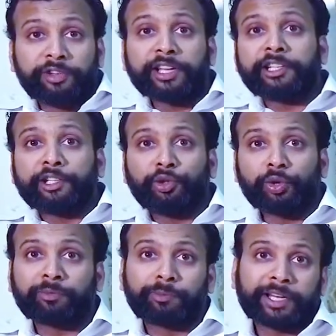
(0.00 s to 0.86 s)
VAT
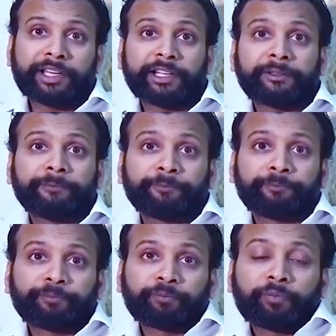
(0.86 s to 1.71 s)
you are spending,
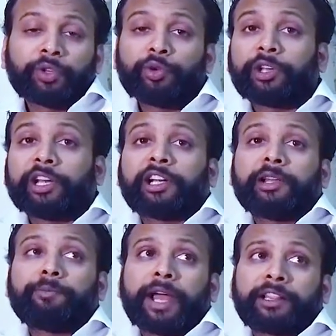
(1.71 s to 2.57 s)
you can
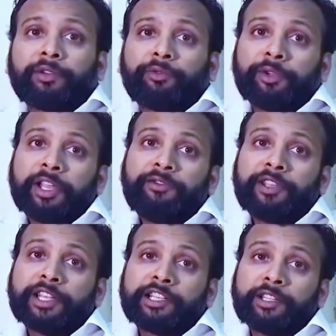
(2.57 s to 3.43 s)
claim back. The way
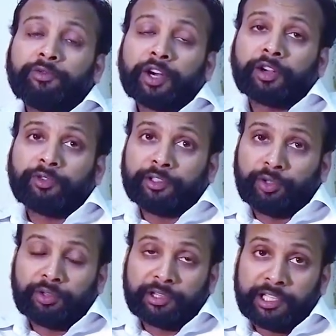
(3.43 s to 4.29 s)
VAT works,
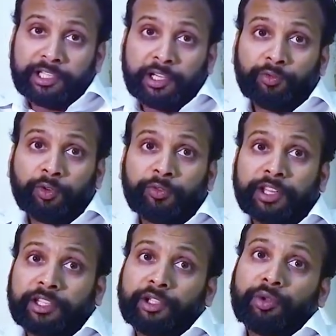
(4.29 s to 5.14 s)
once you're registered for
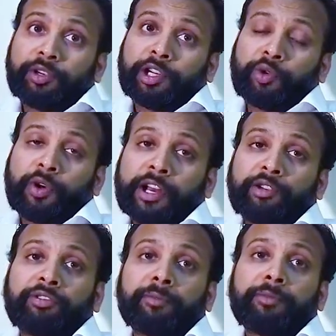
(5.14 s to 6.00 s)
VAT, you are
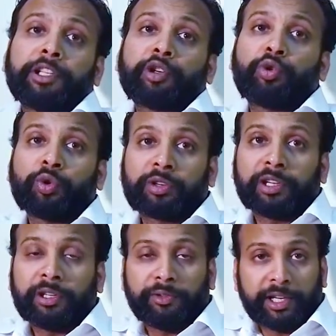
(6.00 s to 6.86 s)
required to submit the
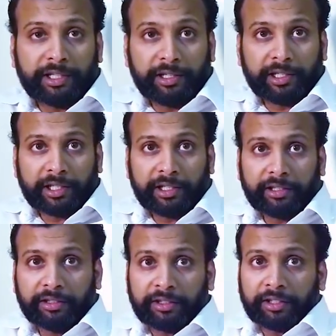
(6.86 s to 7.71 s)
quarterly VAT
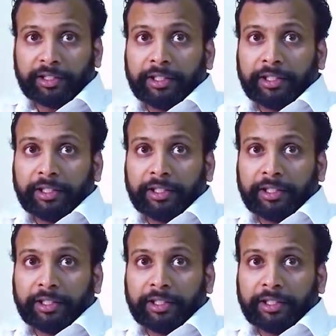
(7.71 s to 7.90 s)
returns.